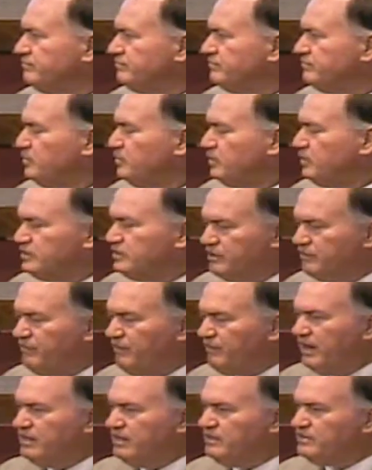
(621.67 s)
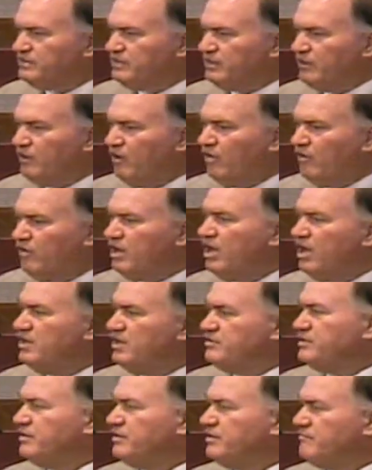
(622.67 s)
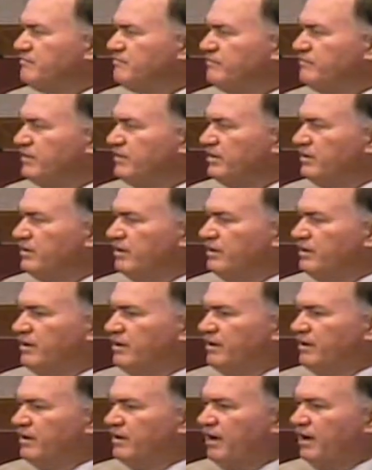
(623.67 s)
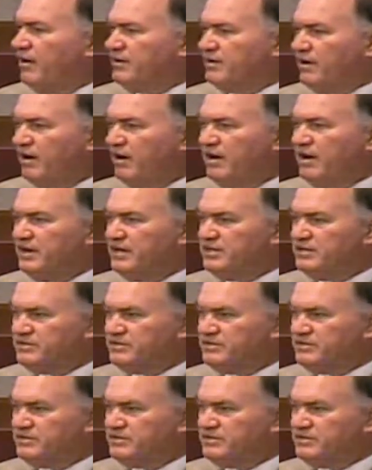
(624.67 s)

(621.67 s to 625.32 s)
which defies all logic. Our God is a